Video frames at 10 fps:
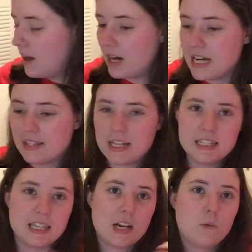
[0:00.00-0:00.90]
Alright, the
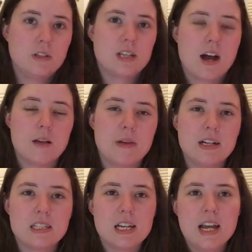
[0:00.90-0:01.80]
last thing I want to talk
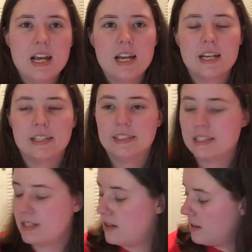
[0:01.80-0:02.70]
about today
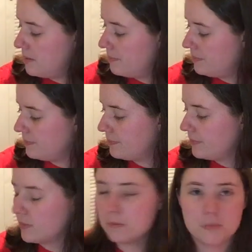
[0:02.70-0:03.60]
is
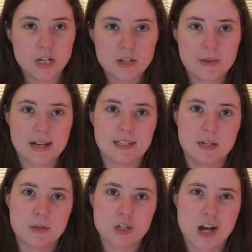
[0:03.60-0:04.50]
project bags in
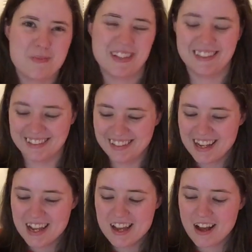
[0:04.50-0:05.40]
my shop.
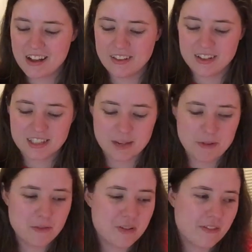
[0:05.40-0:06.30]
Some of
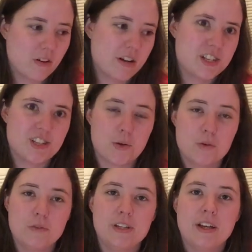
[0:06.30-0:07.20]
them I've already
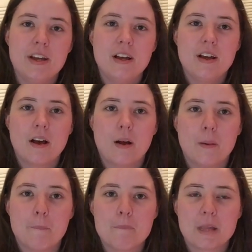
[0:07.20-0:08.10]
sold.
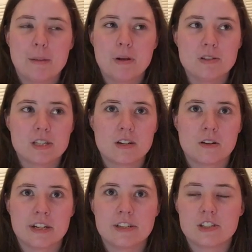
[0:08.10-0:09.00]
I posted
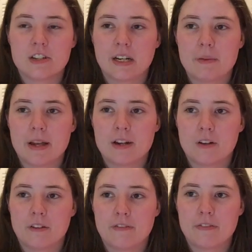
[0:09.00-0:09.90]
on Instagram and
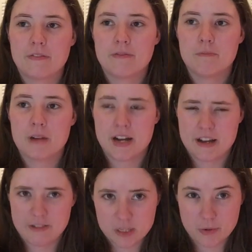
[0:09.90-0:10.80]
on my
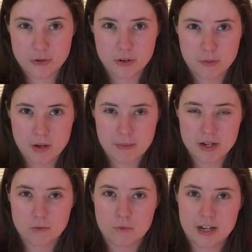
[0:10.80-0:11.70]
Facebook group
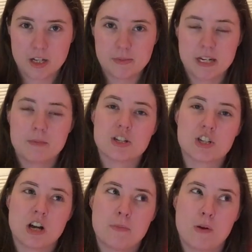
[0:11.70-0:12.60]
about when I updated my
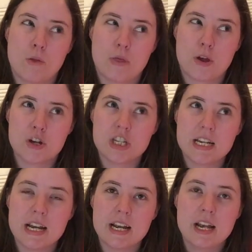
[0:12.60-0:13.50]
shop on
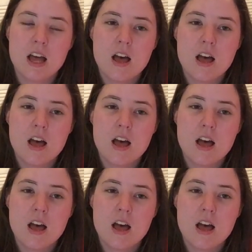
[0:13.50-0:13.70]
Thursday.